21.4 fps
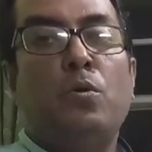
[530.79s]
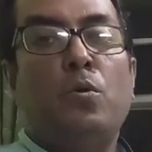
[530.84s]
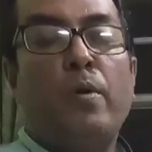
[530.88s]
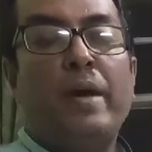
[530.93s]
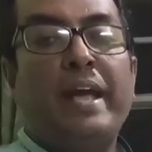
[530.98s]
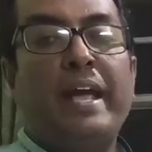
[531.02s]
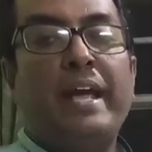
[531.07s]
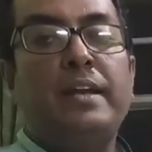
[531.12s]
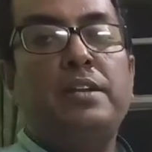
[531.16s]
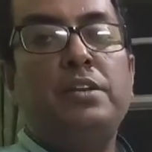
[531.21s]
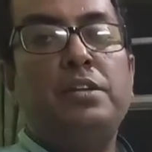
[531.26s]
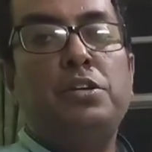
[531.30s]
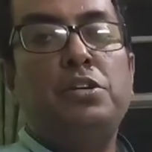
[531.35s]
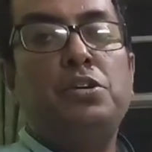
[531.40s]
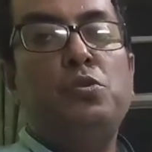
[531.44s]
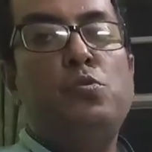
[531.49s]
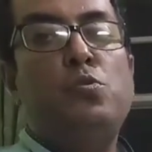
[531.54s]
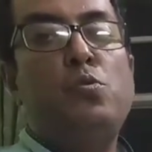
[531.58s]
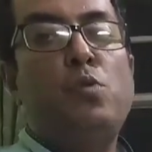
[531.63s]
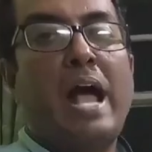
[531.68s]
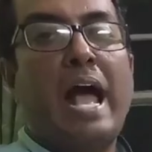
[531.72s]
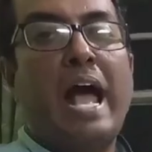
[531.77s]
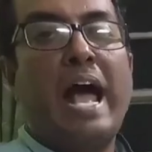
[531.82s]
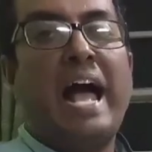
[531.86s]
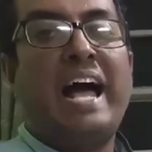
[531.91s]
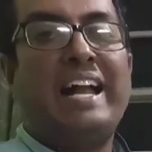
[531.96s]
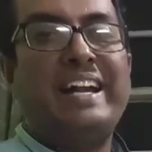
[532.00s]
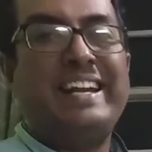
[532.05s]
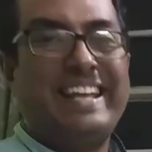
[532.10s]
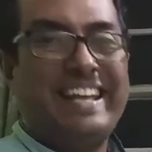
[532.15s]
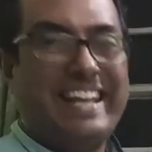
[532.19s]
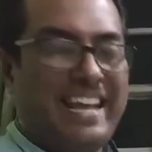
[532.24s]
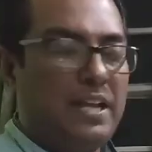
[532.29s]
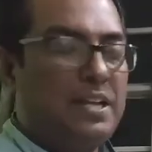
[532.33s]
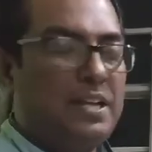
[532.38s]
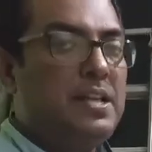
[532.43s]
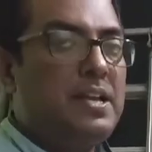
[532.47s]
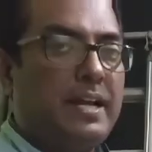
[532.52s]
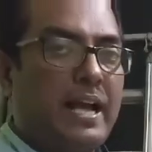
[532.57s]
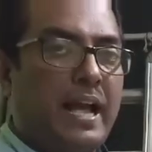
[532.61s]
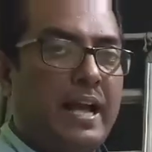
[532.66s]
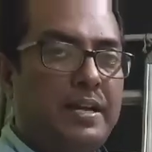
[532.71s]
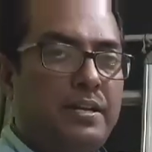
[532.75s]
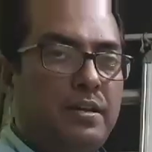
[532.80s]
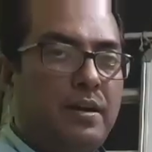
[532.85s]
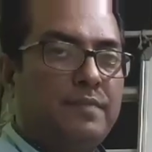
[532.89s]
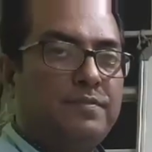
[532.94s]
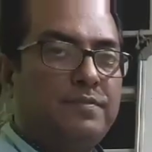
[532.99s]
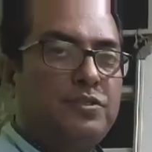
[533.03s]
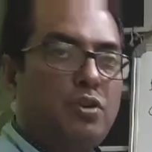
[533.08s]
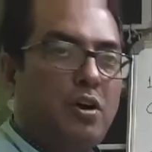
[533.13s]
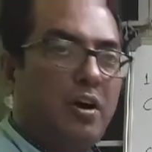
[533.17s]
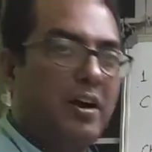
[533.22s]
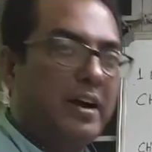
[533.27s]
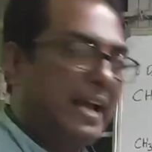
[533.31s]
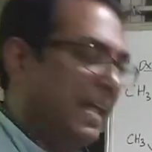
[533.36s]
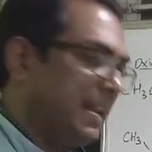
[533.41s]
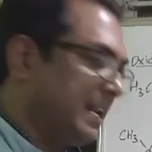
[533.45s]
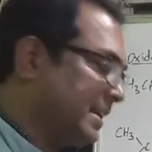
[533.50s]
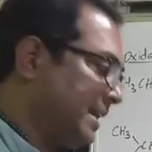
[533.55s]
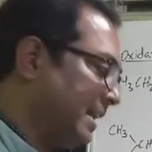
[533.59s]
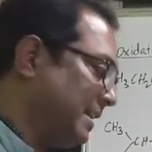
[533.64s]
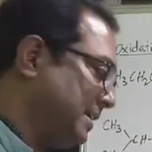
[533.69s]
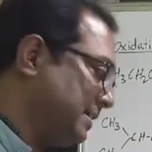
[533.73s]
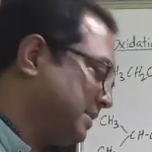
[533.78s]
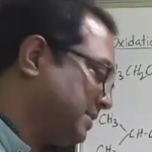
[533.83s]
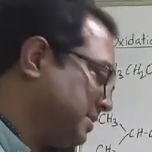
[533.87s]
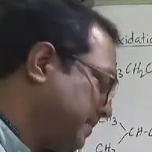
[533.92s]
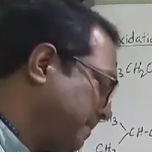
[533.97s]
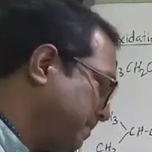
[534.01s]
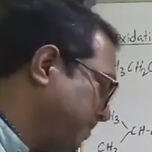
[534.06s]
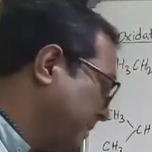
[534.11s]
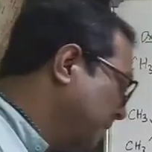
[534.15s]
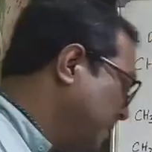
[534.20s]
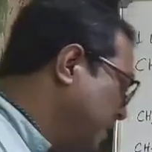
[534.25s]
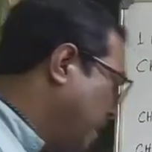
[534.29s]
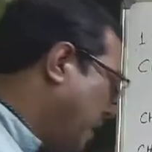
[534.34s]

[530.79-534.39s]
when you add any kind of strong alkalis.